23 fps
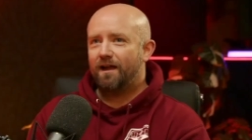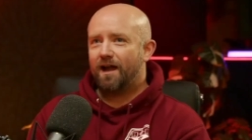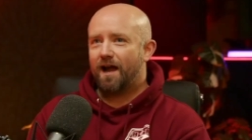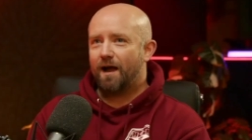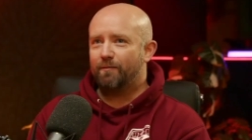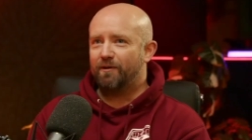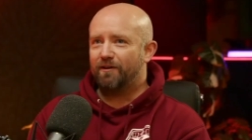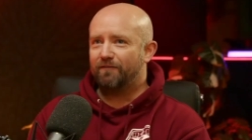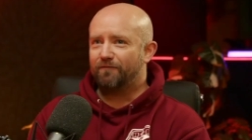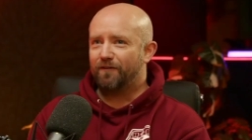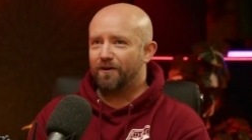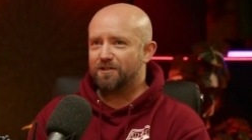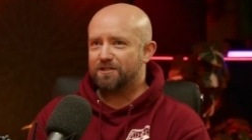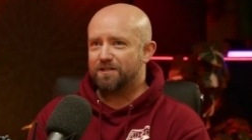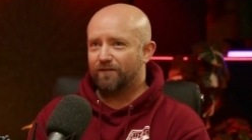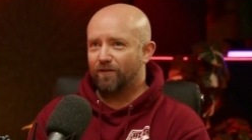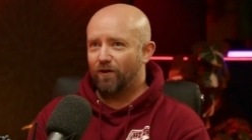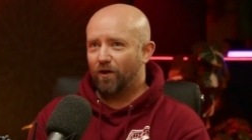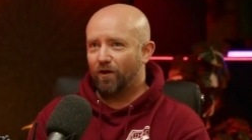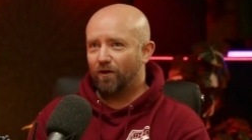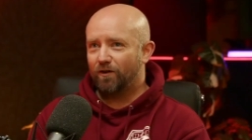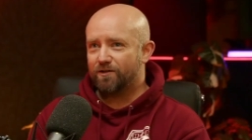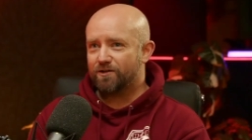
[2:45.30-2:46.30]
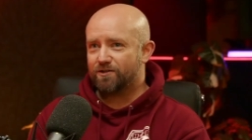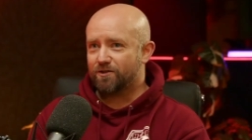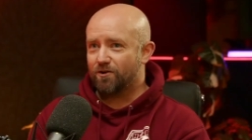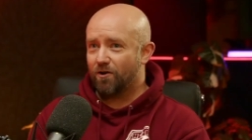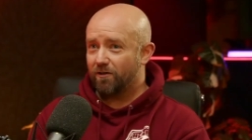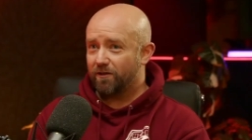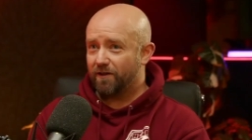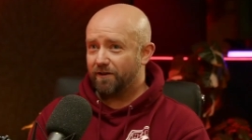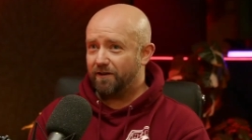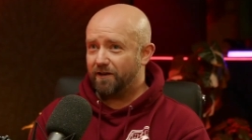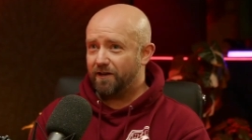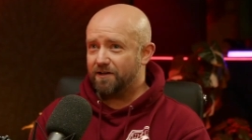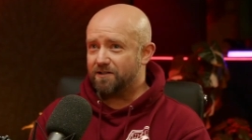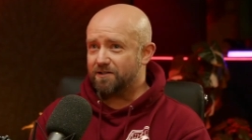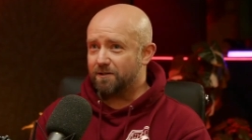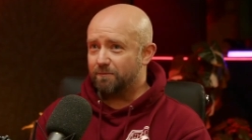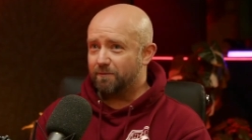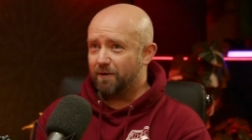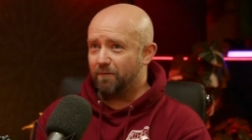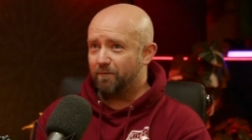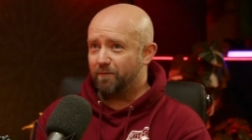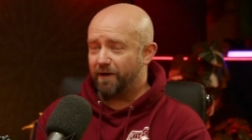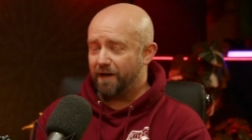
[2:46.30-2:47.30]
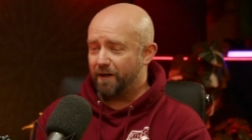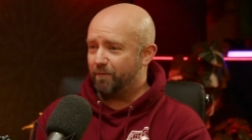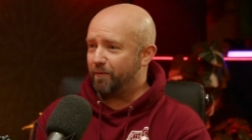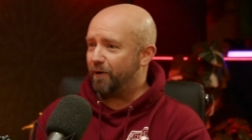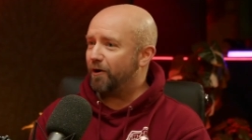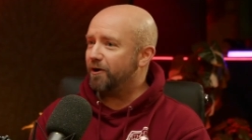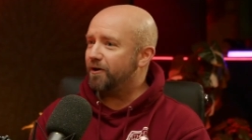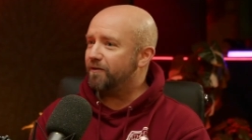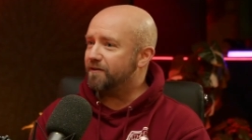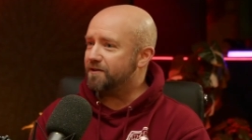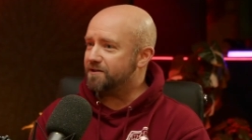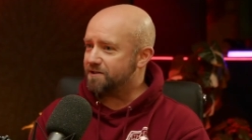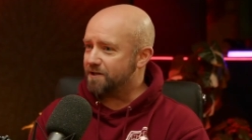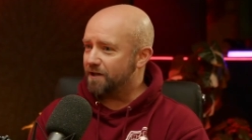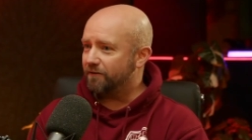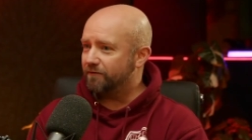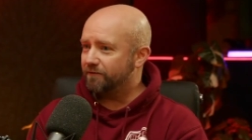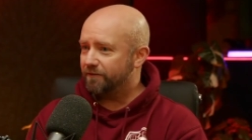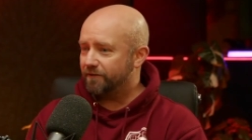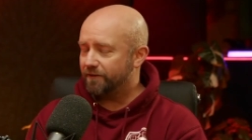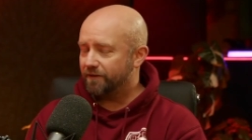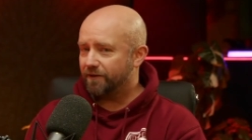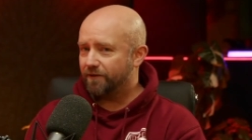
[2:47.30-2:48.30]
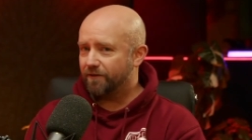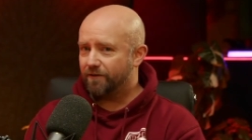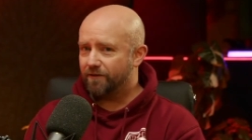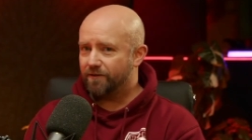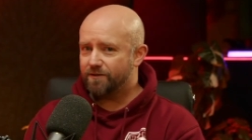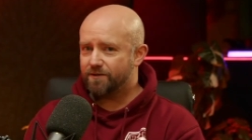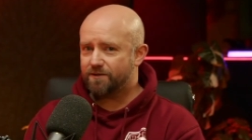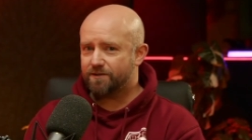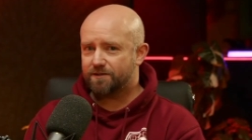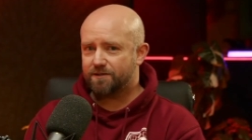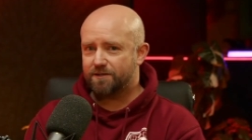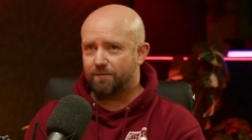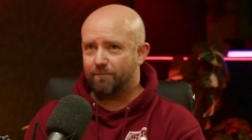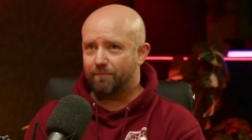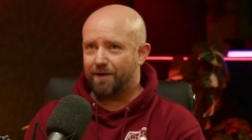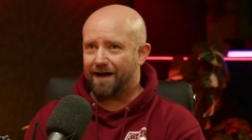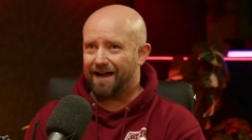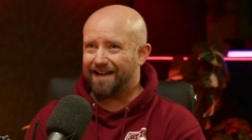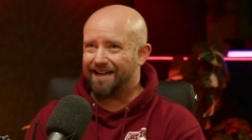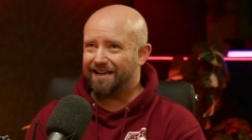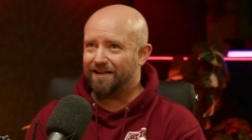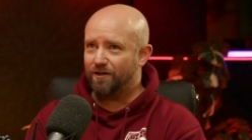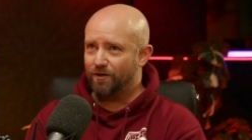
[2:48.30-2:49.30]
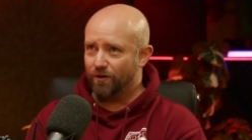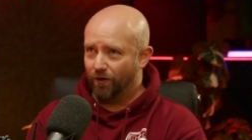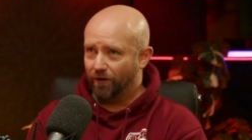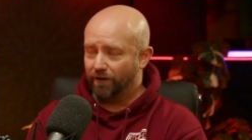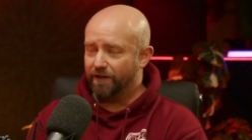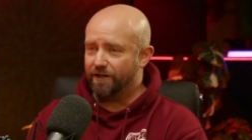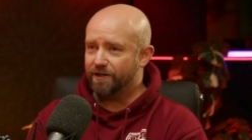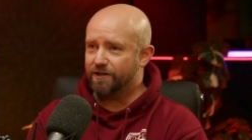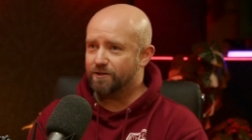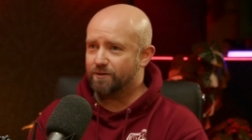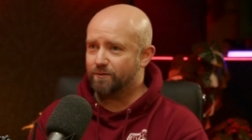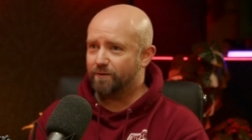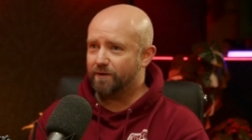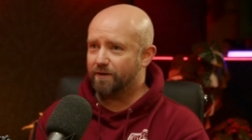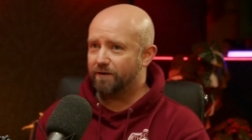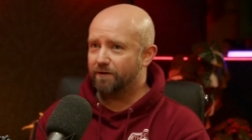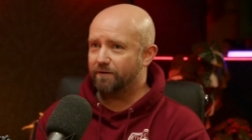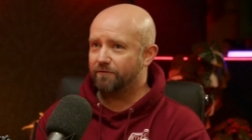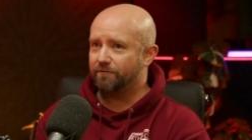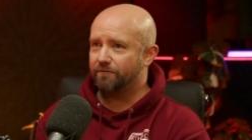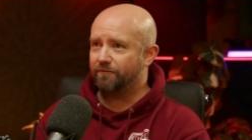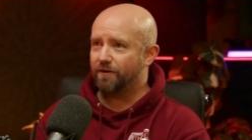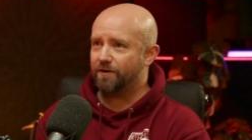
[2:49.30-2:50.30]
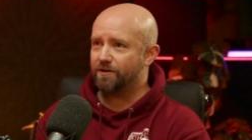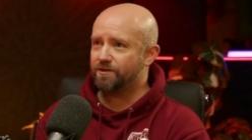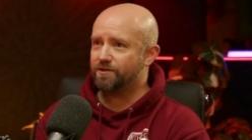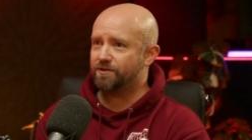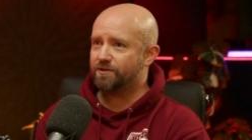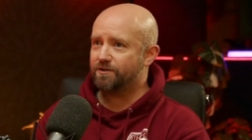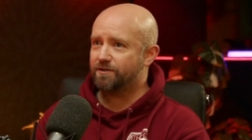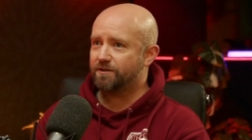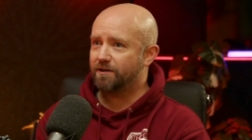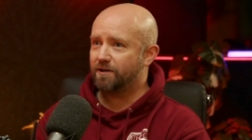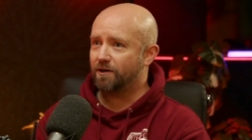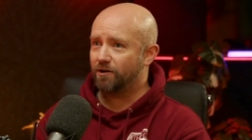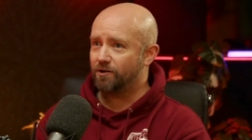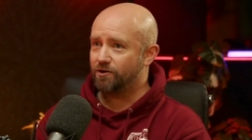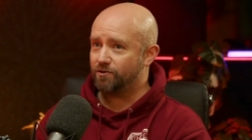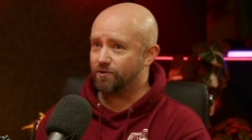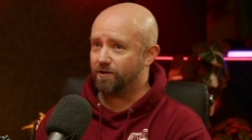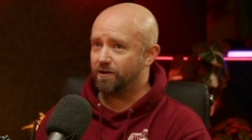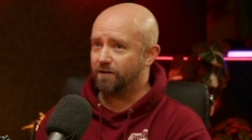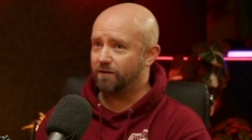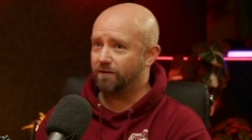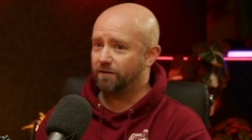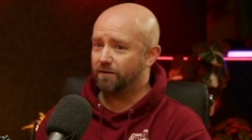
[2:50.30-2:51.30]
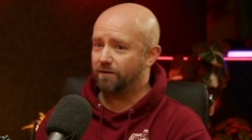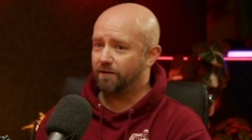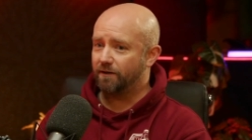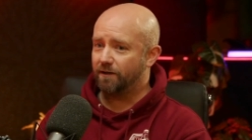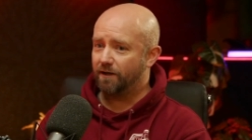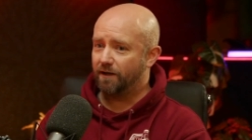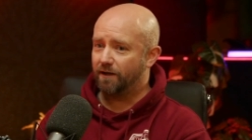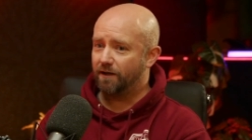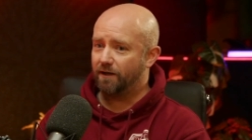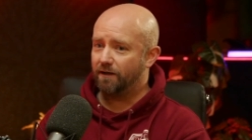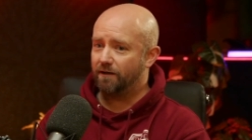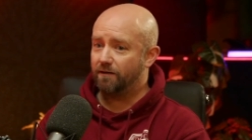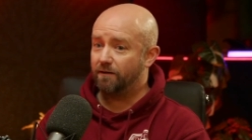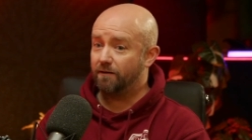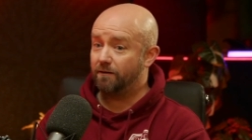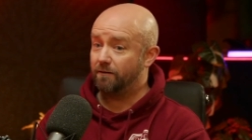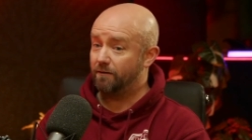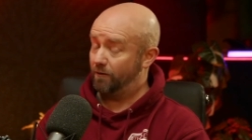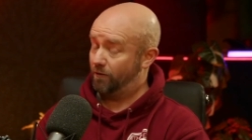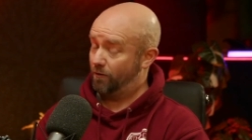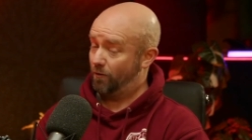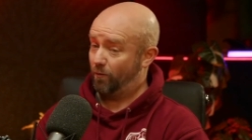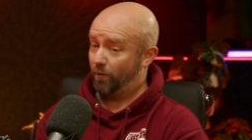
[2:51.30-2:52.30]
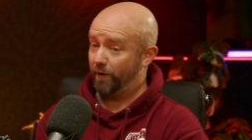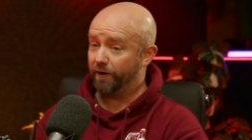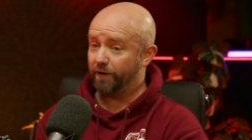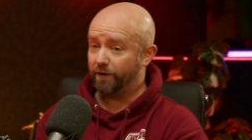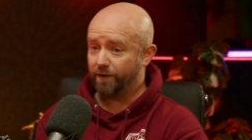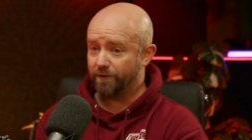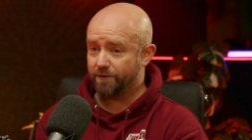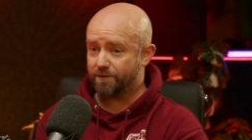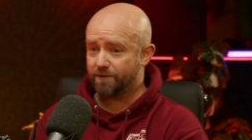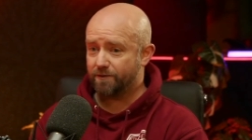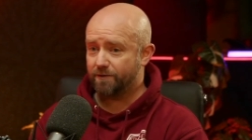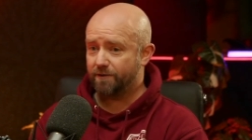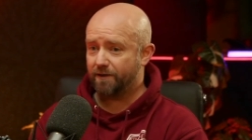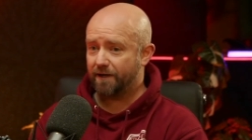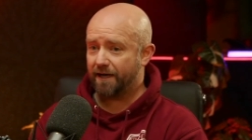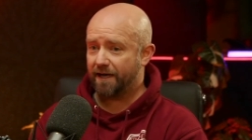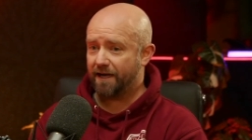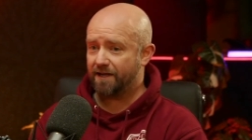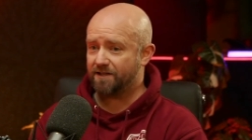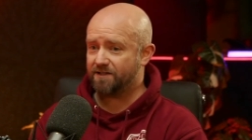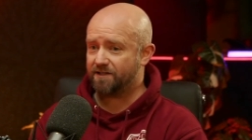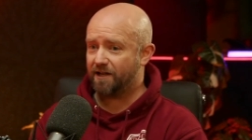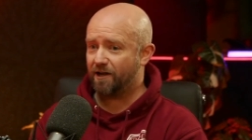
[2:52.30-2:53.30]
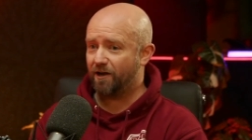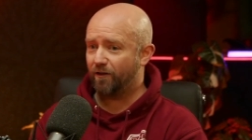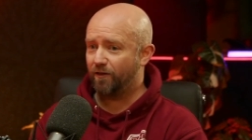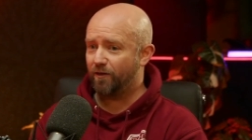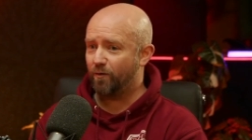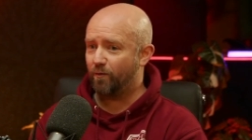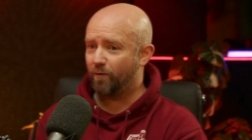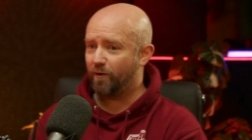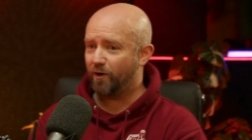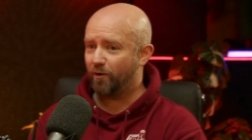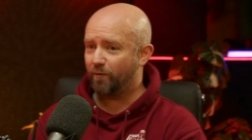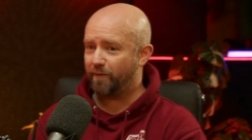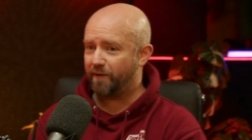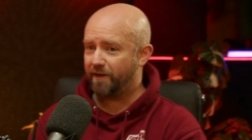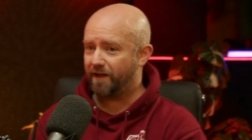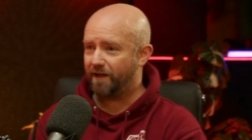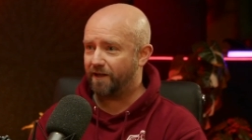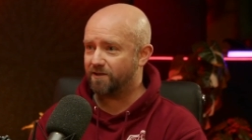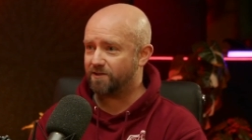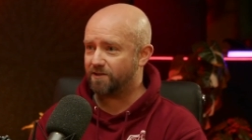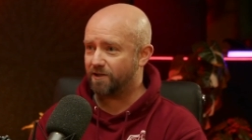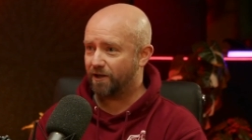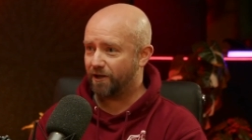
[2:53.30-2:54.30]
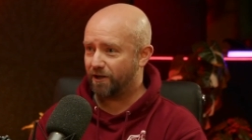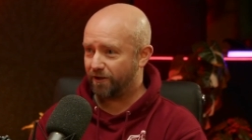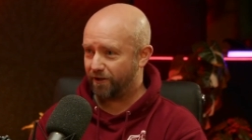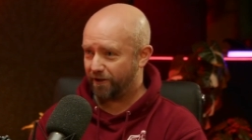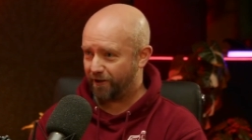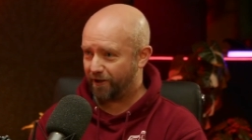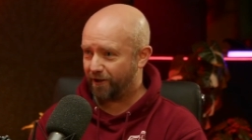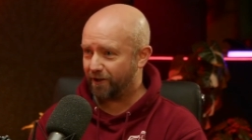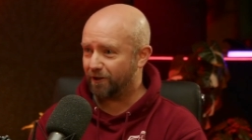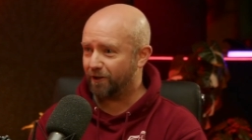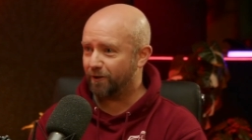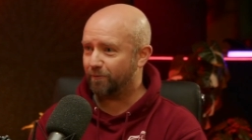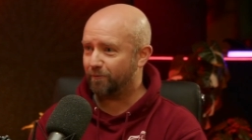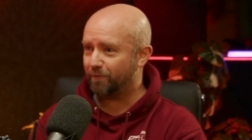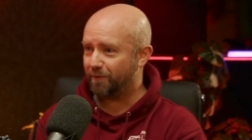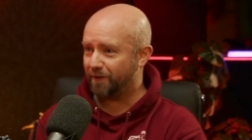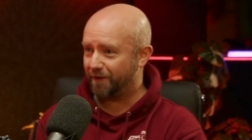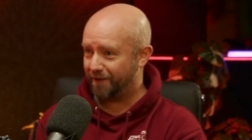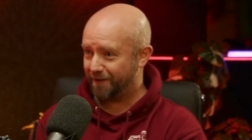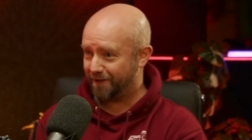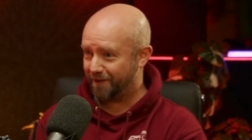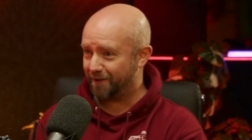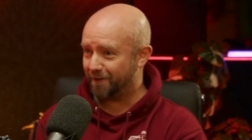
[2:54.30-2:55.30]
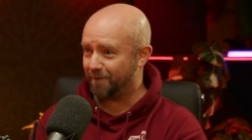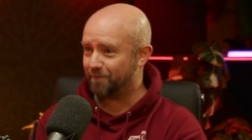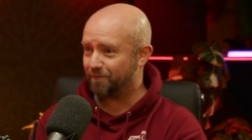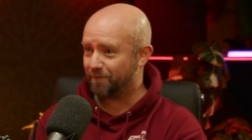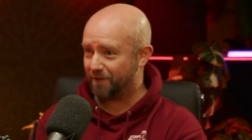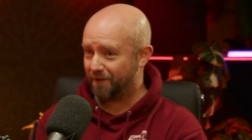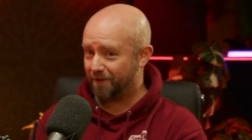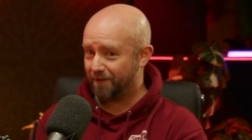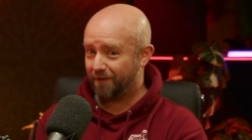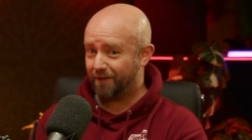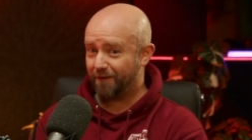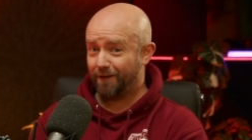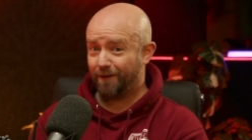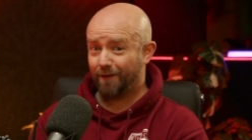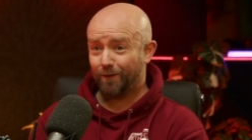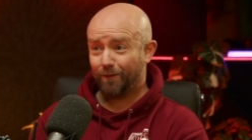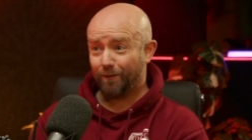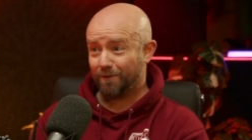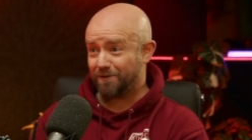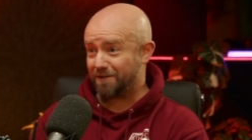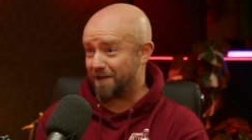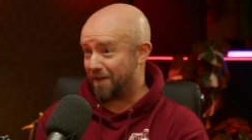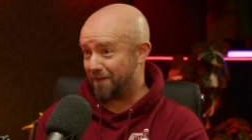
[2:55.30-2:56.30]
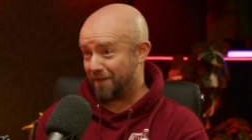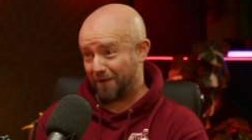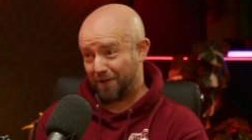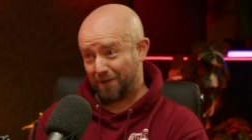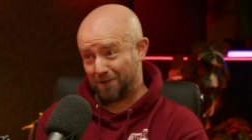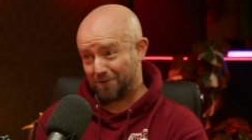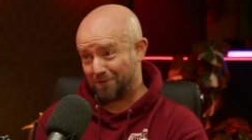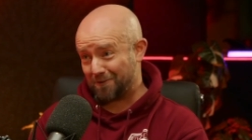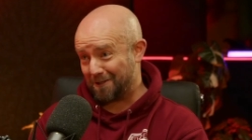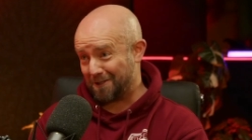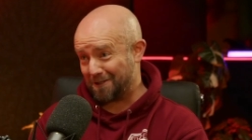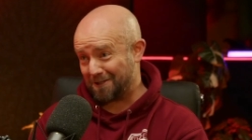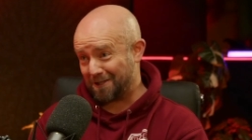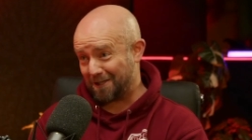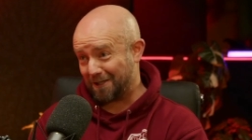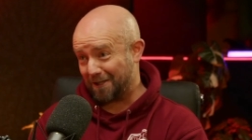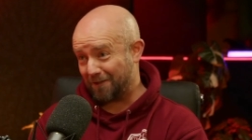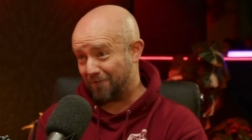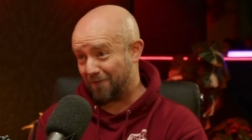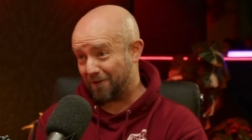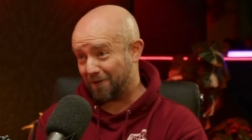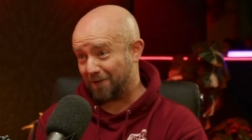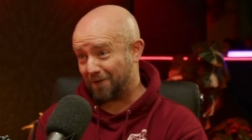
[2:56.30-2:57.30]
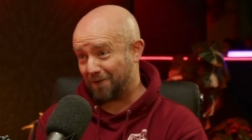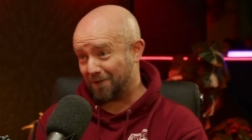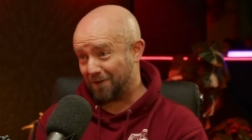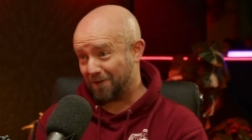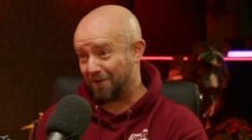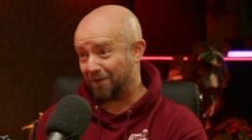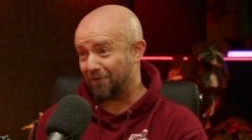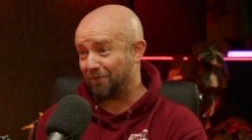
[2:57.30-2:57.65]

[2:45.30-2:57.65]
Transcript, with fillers: I mean, first of all, Scotland needs to be pretty proud of itself because, to my knowledge, we are the first country in the world that has health and well-being as a curriculum area, which I think is really is significant that, is that right?